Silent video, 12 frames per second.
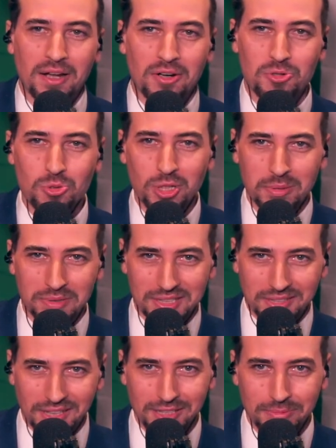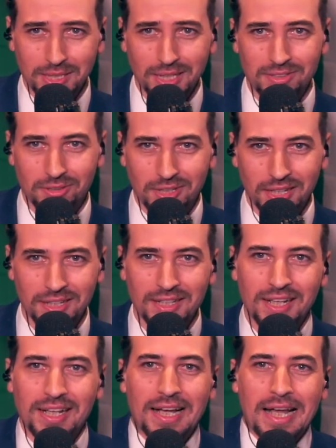rookie mistakes, but that's okay.
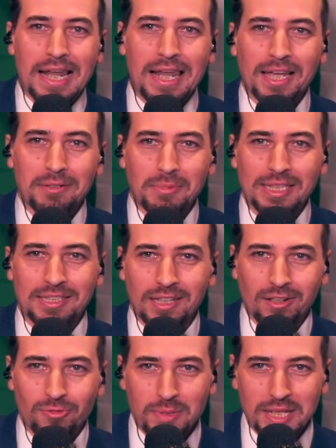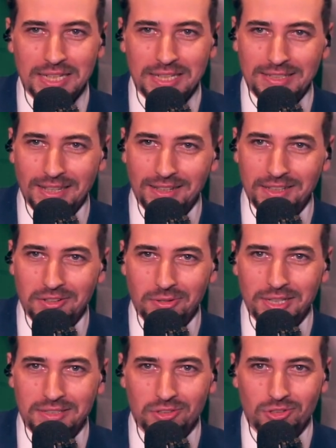Like myself, being an Italian
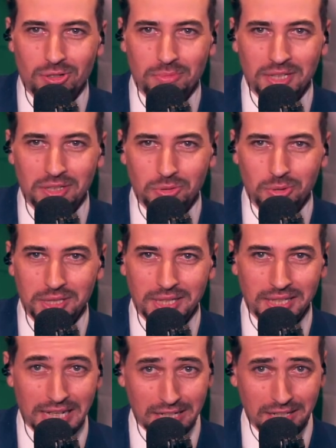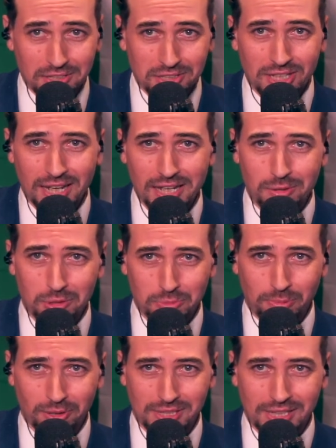raised in Germany, doing an English
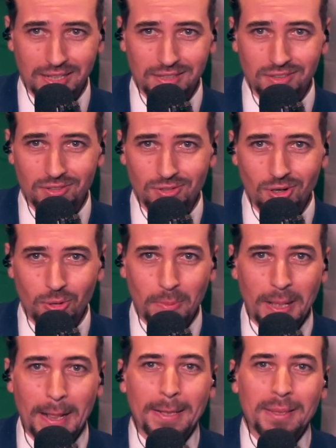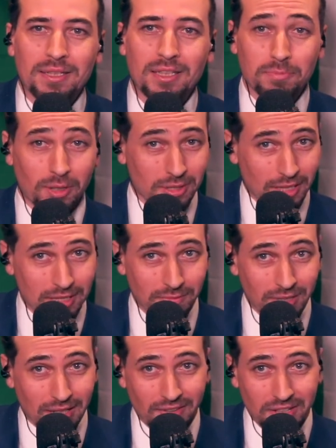language podcast in Rome, this
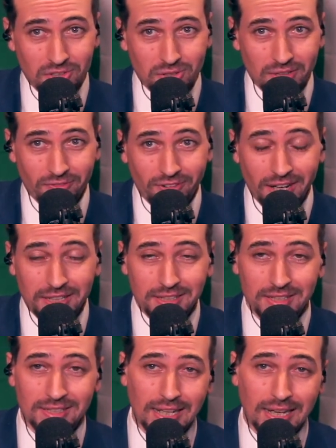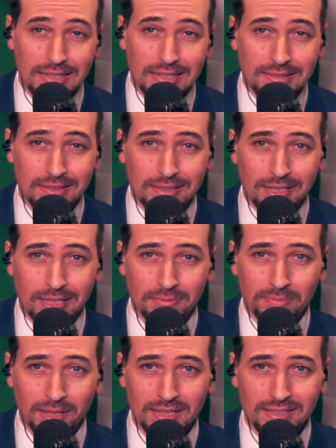podcast will eventually find its identity
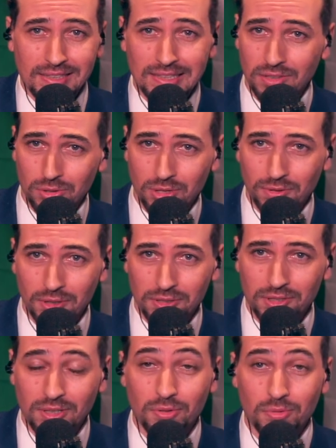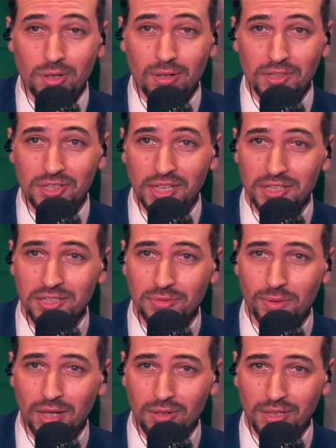and place in the universe through
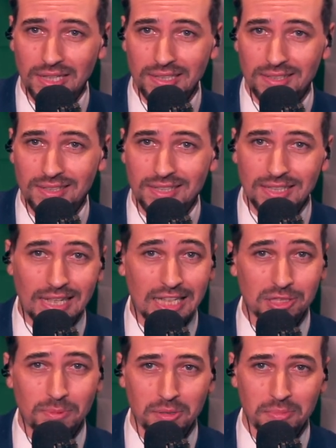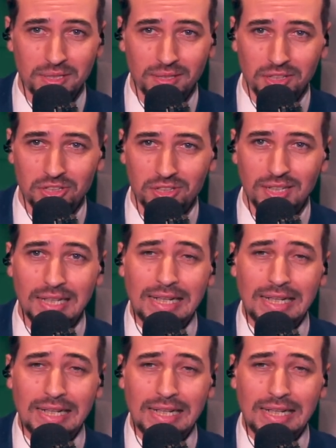conversations with our guests, experimentation,